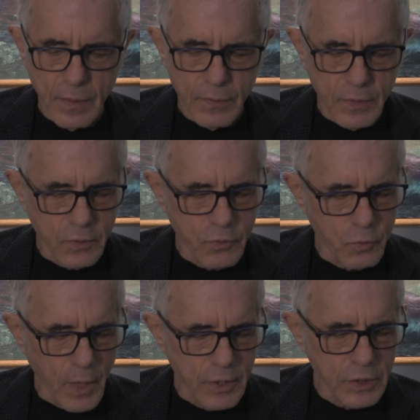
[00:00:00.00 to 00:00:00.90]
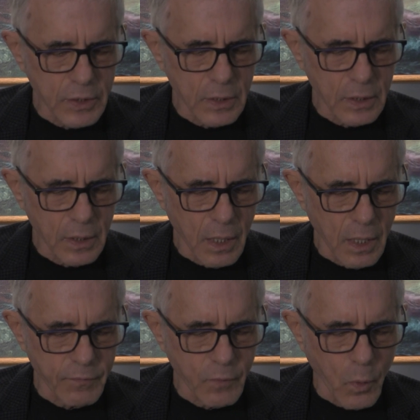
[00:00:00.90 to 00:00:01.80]
The destruction,
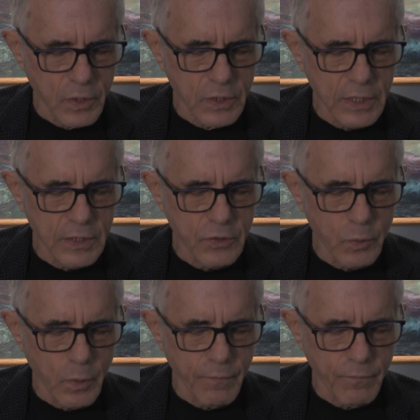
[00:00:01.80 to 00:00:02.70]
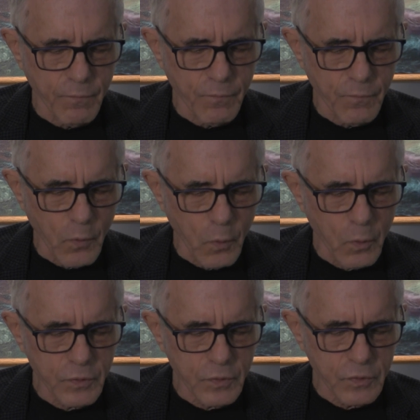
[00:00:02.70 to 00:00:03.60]
of course, leads to a
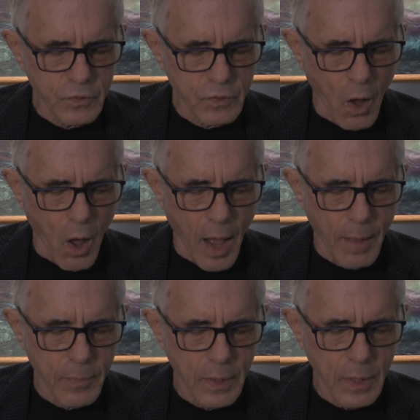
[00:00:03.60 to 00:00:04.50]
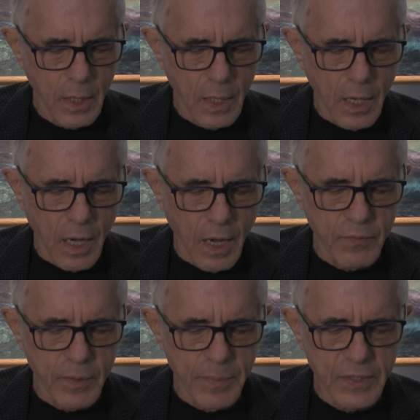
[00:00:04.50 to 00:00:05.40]
full stop
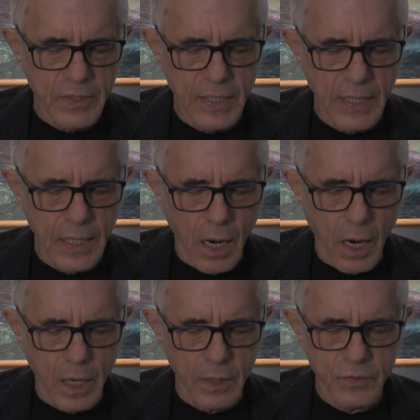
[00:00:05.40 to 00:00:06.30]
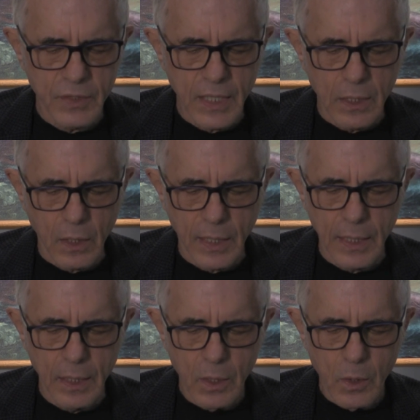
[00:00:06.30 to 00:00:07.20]
of the BCR
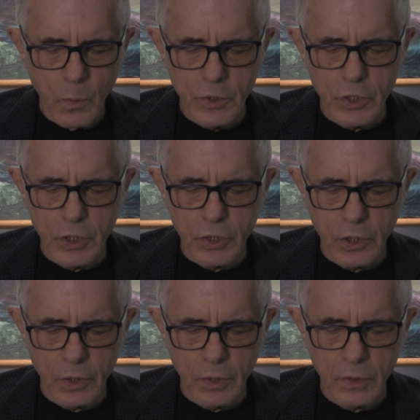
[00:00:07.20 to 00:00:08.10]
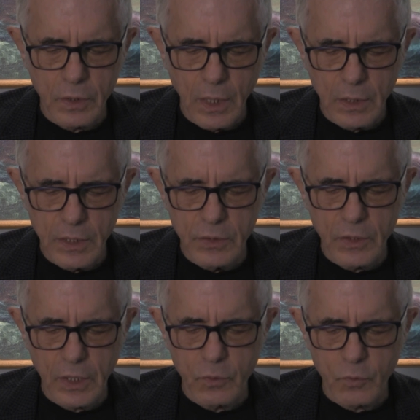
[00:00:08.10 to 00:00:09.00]
signaling, which in turn leads
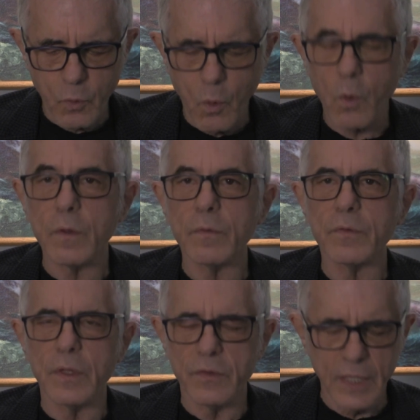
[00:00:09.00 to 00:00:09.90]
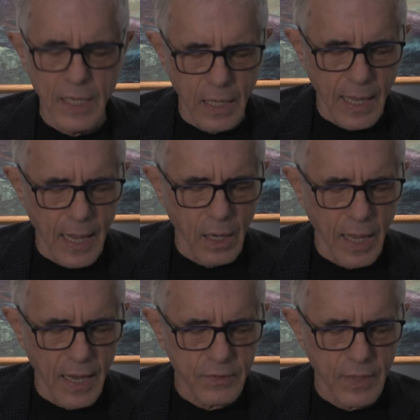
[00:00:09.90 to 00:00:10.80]
to control of the
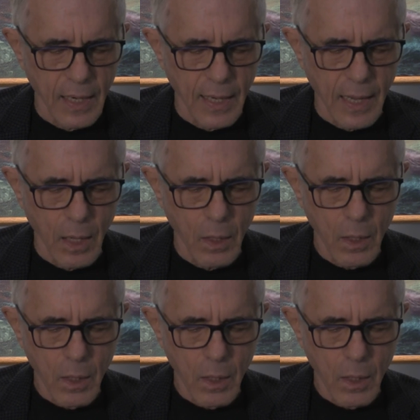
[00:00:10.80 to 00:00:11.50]
CLL, SLL.